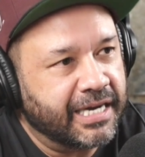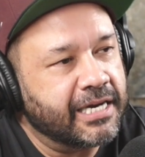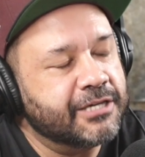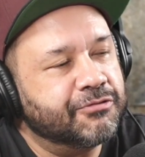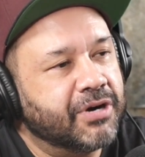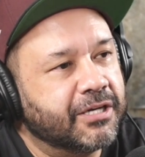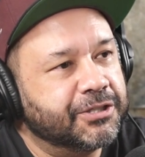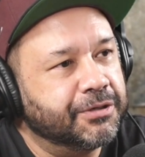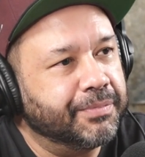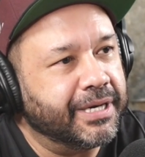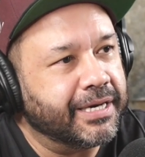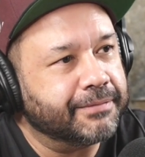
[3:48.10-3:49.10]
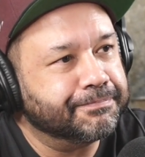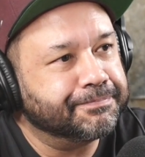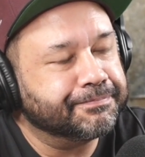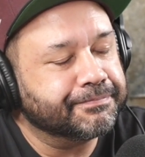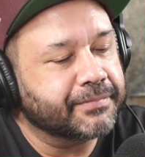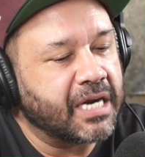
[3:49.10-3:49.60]
I think Israel should be it.
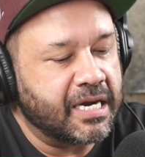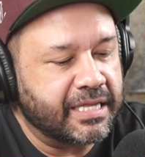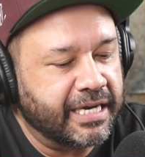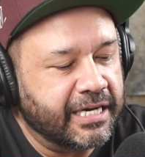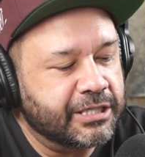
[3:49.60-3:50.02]
I